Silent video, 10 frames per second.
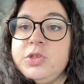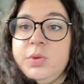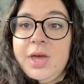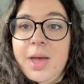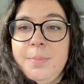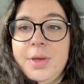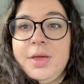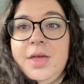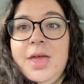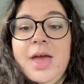we got, but
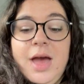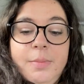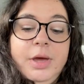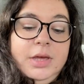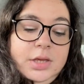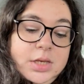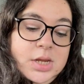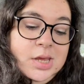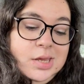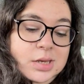I might
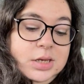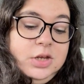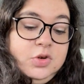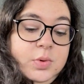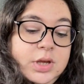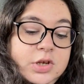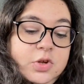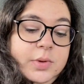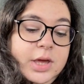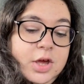need to wait until
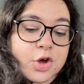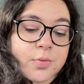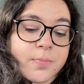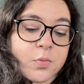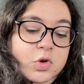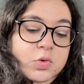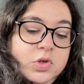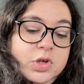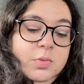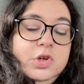we get home, which was
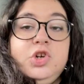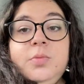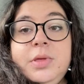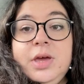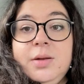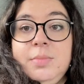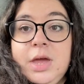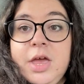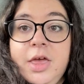the original plan, but